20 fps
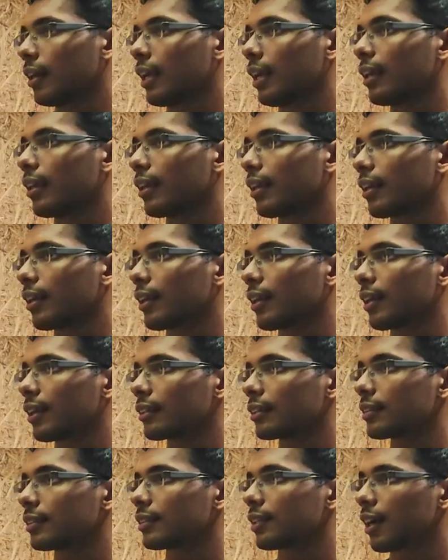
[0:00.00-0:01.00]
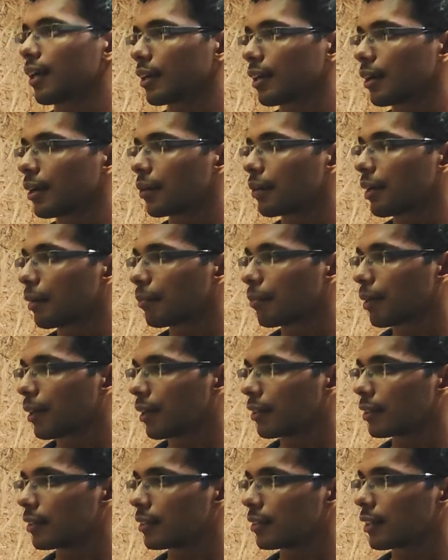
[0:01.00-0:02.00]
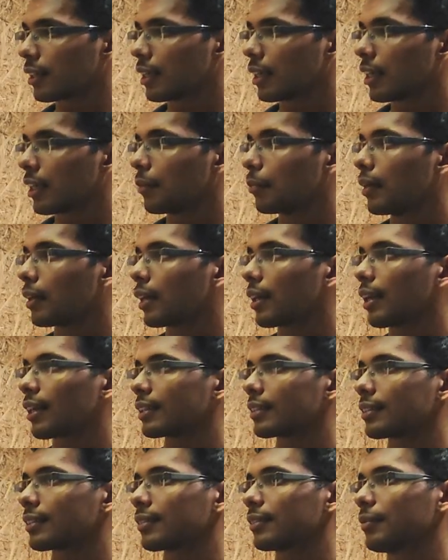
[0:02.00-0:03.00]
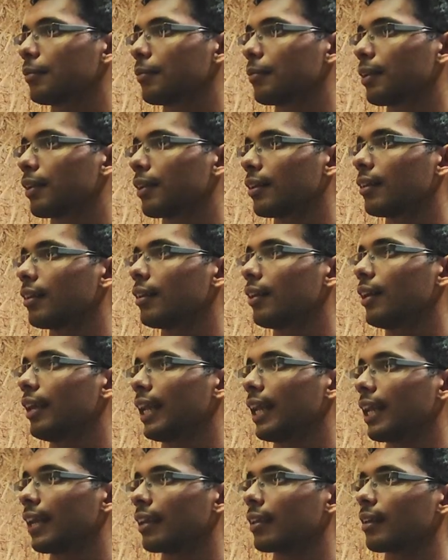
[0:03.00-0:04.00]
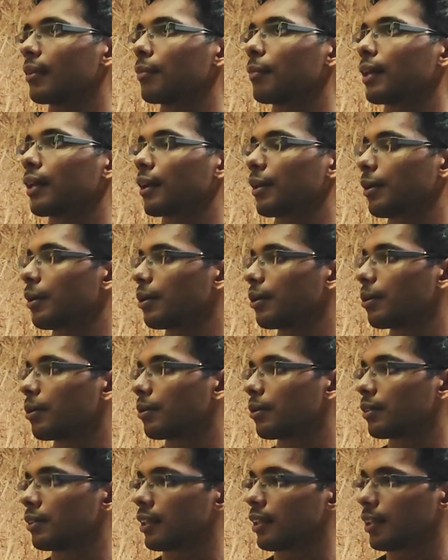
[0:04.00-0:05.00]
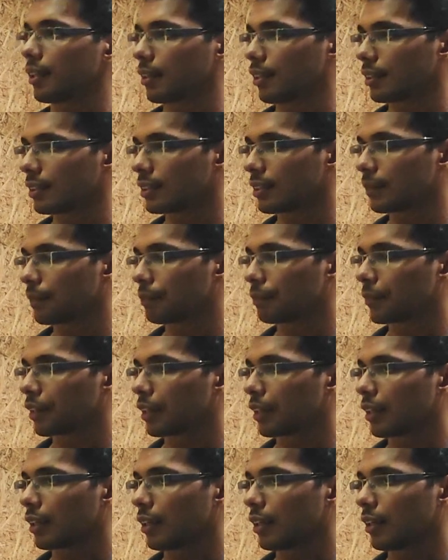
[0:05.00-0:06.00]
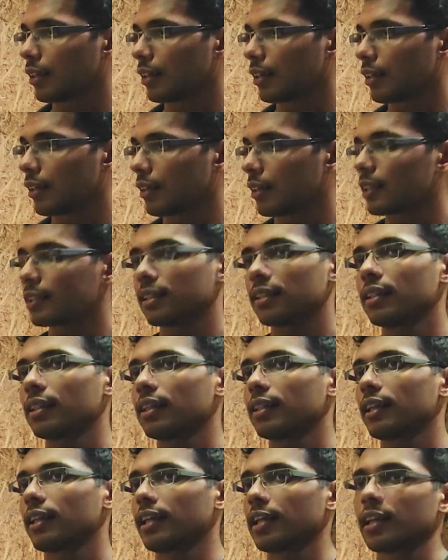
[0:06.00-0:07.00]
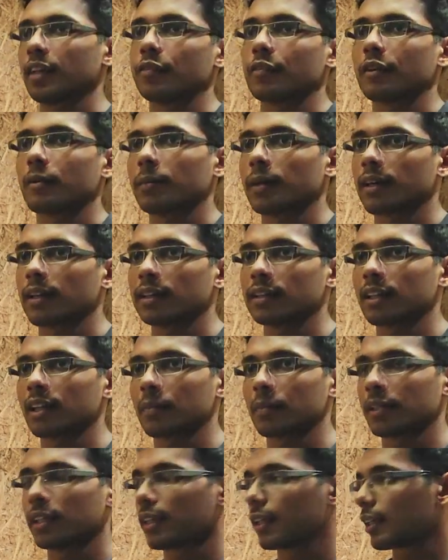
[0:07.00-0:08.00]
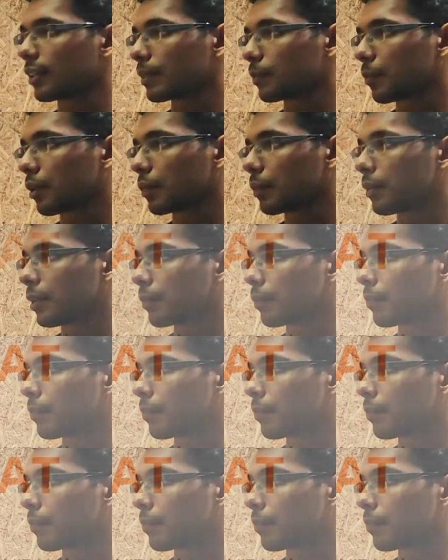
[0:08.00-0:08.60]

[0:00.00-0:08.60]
India has started to embrace, but it has been late by around 2 to 3 years. Recently, the AI for Bharat community has popped